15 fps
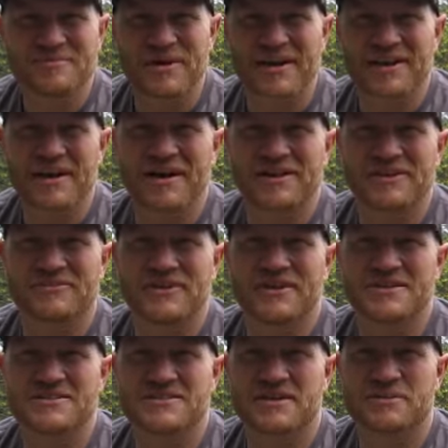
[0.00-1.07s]
By golly, if
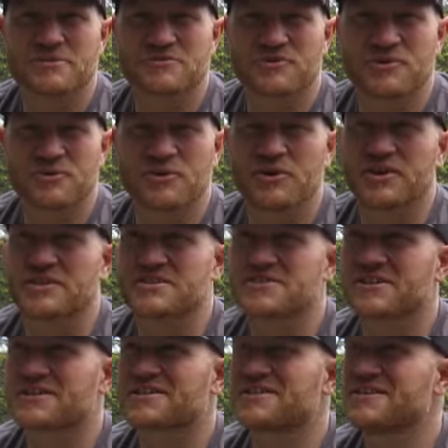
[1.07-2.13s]
they didn't say it was for 20 and
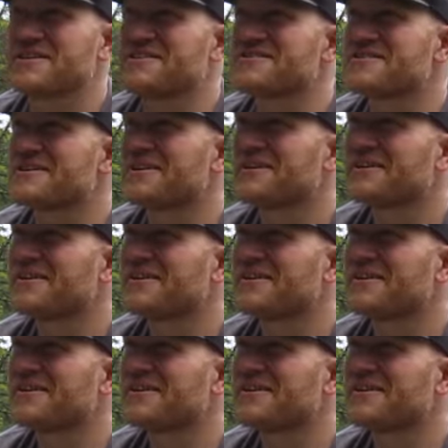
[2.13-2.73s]
16s.